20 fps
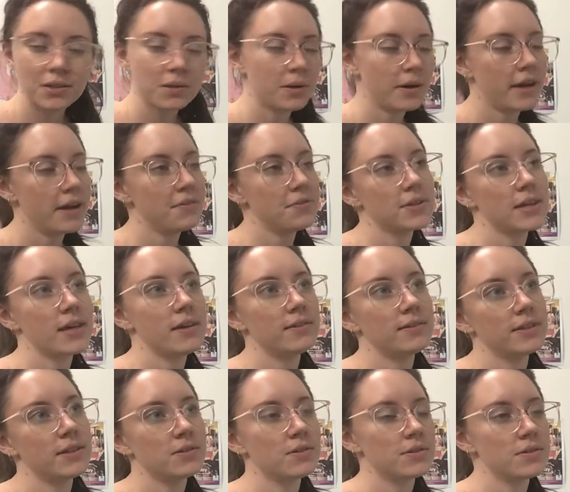our F scale is
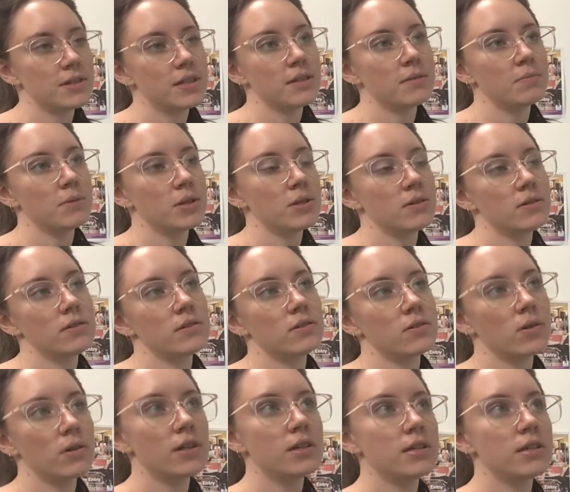interesting because it's got a